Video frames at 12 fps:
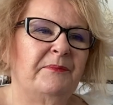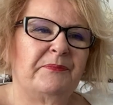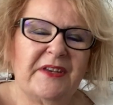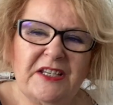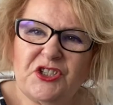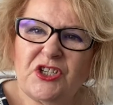
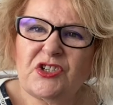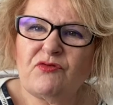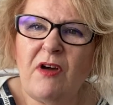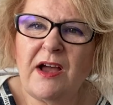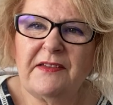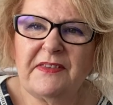It just
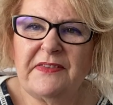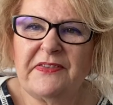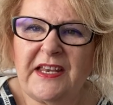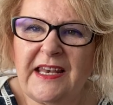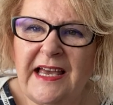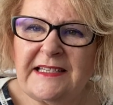
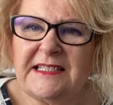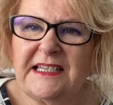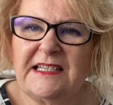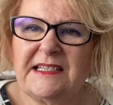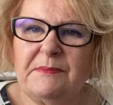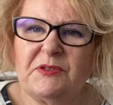the
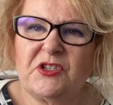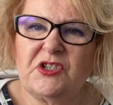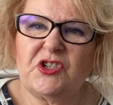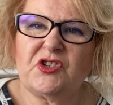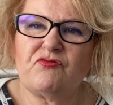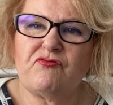elastic seems to
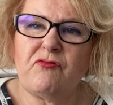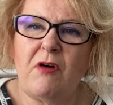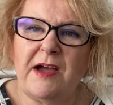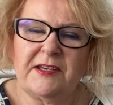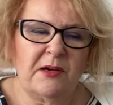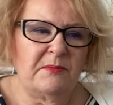just
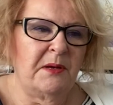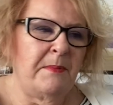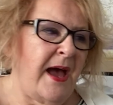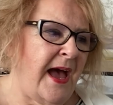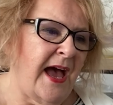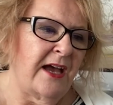ride up. No
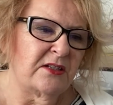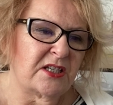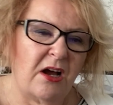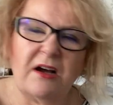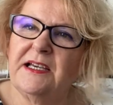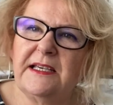matter how
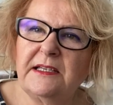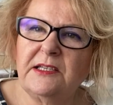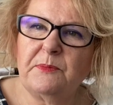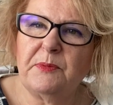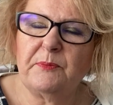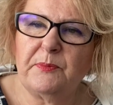tight
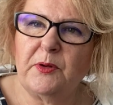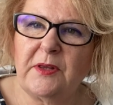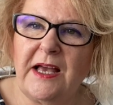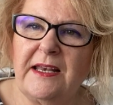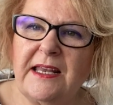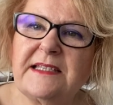you pull
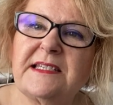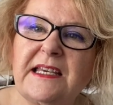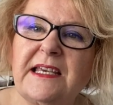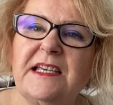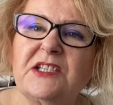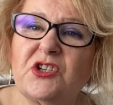that
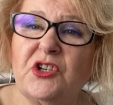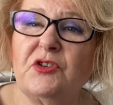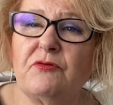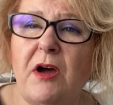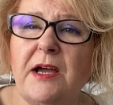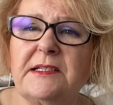elastic, it's going to
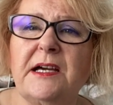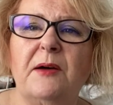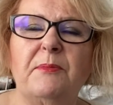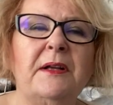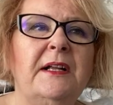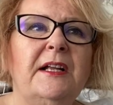ride
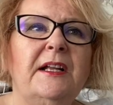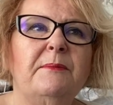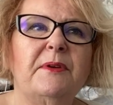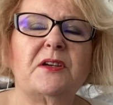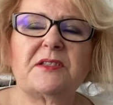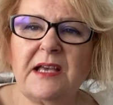up,
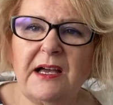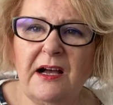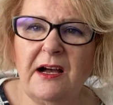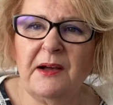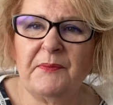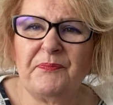because
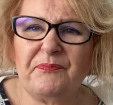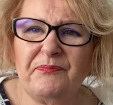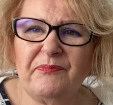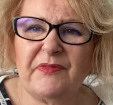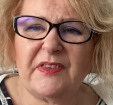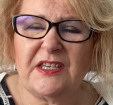the
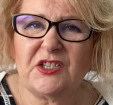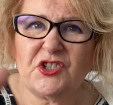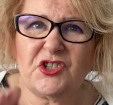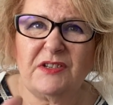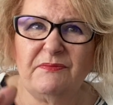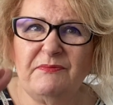
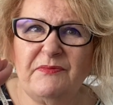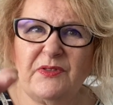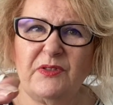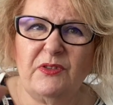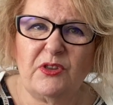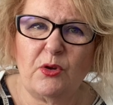
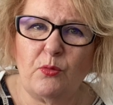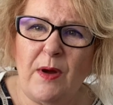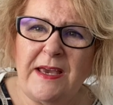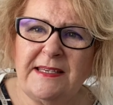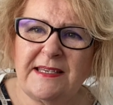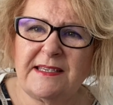
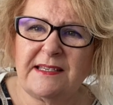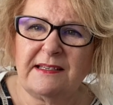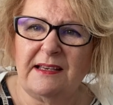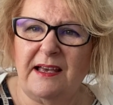waist